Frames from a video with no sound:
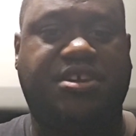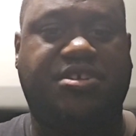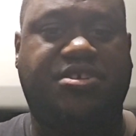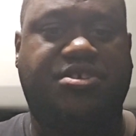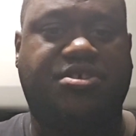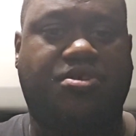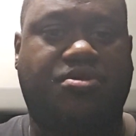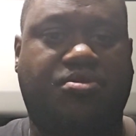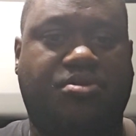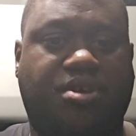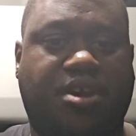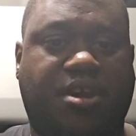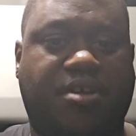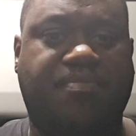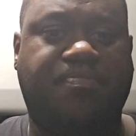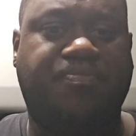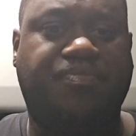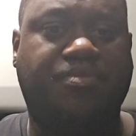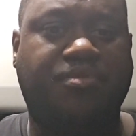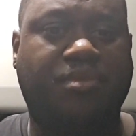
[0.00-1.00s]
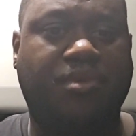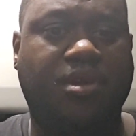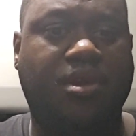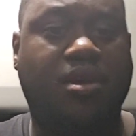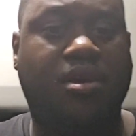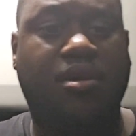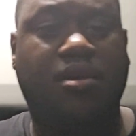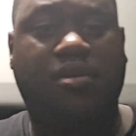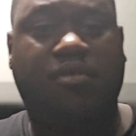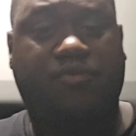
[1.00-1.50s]
say so, okay?
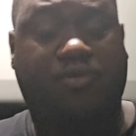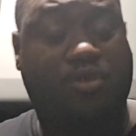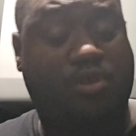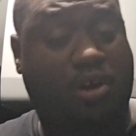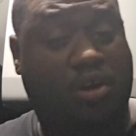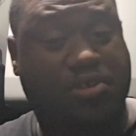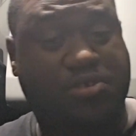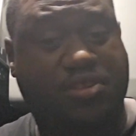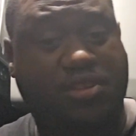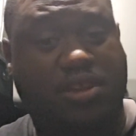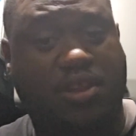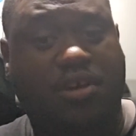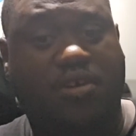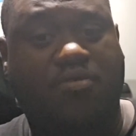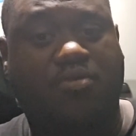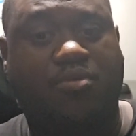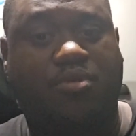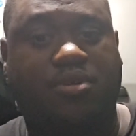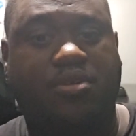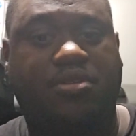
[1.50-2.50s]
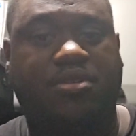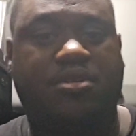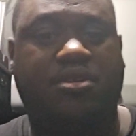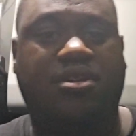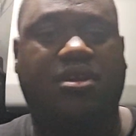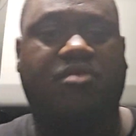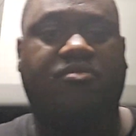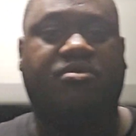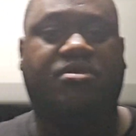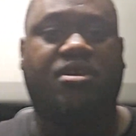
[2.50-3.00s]
If you lost a loved
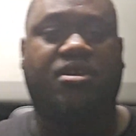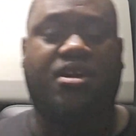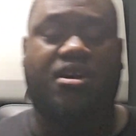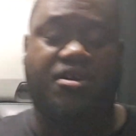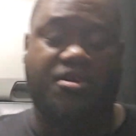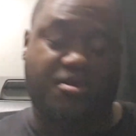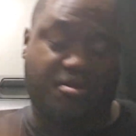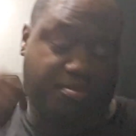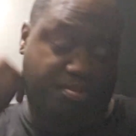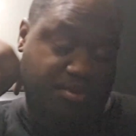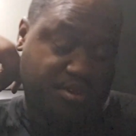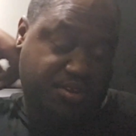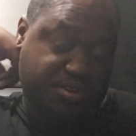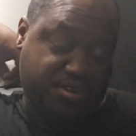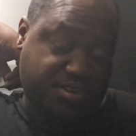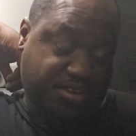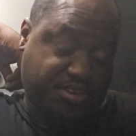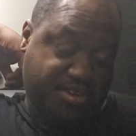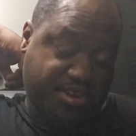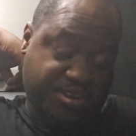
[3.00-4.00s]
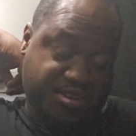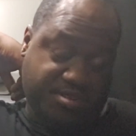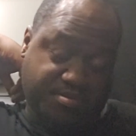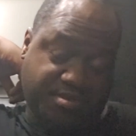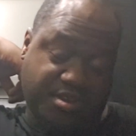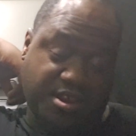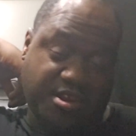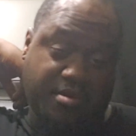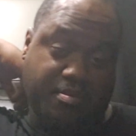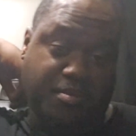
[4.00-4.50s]
one, everything out here, please understand
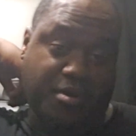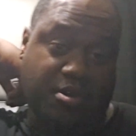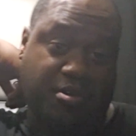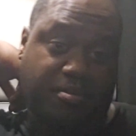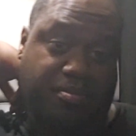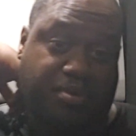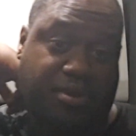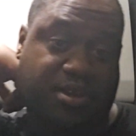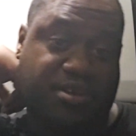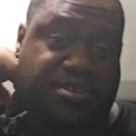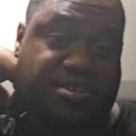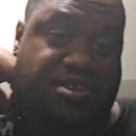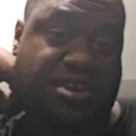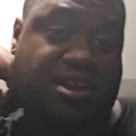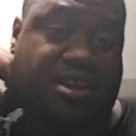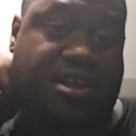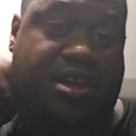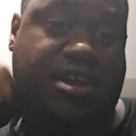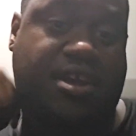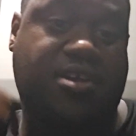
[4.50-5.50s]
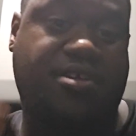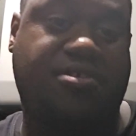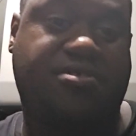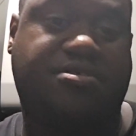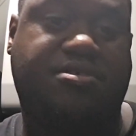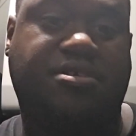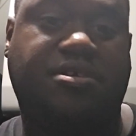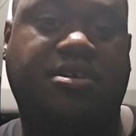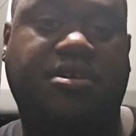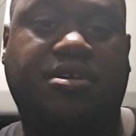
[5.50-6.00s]
someday in a better place, they're in the
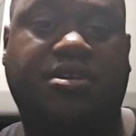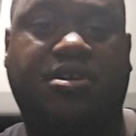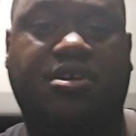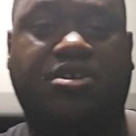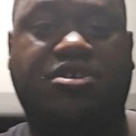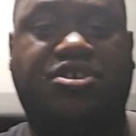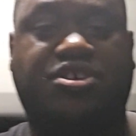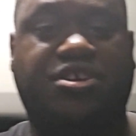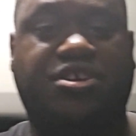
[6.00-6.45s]
hands of